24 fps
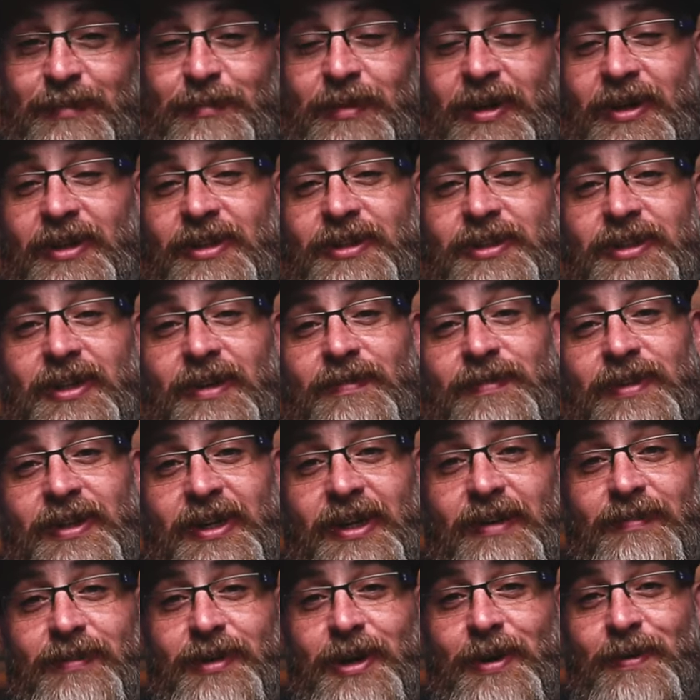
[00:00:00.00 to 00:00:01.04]
the amount of stuff that I
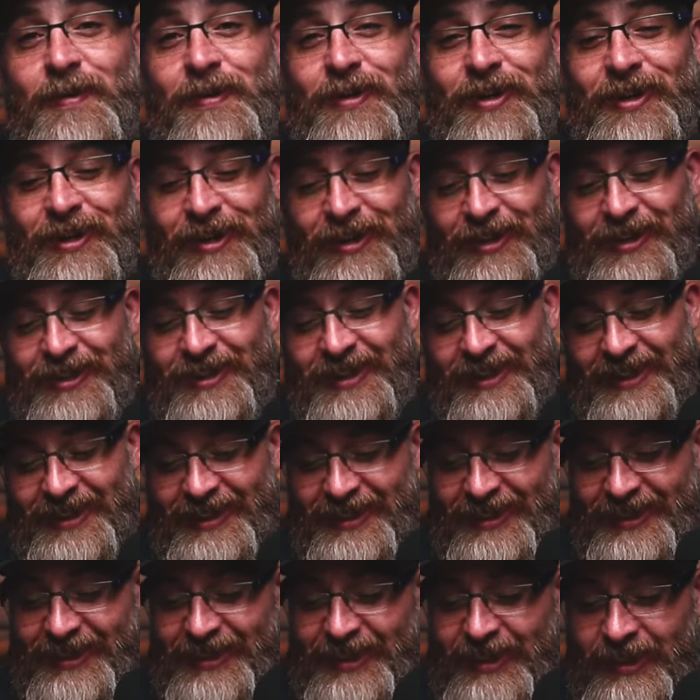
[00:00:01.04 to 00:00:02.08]
have going on
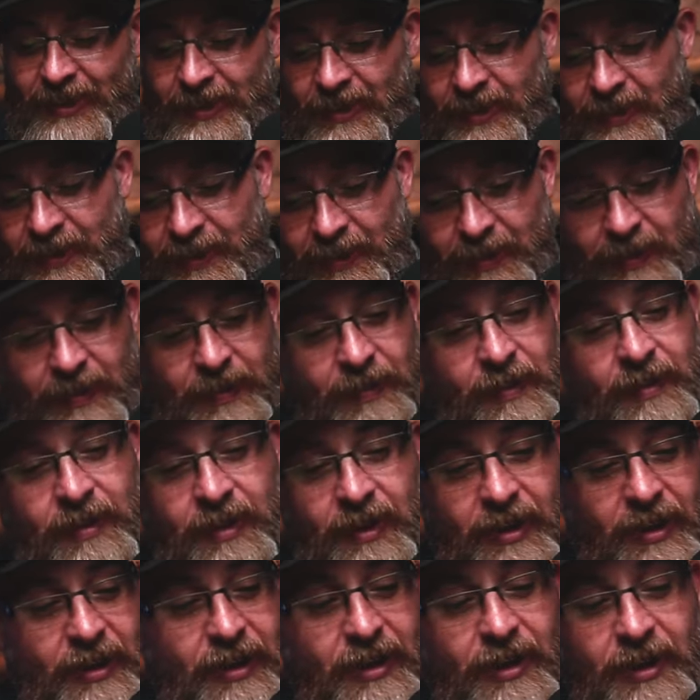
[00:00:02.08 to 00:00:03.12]
lately.
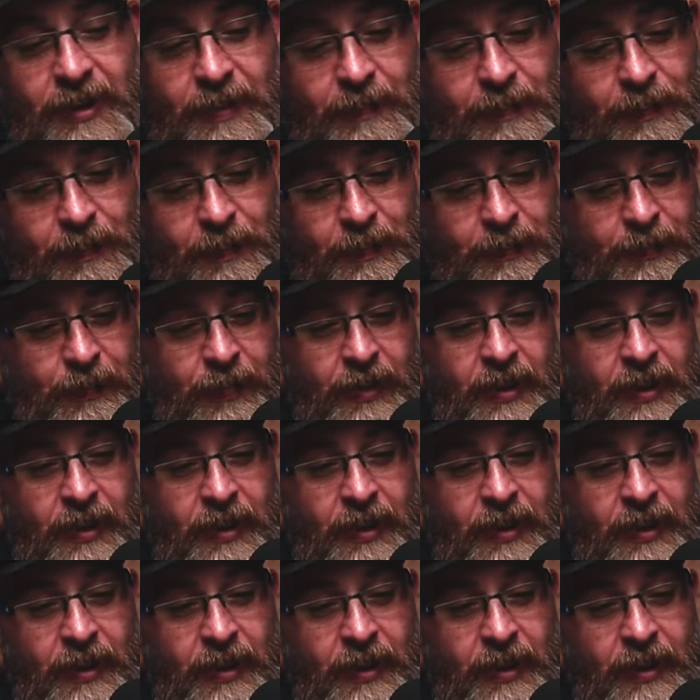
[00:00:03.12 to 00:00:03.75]
Um,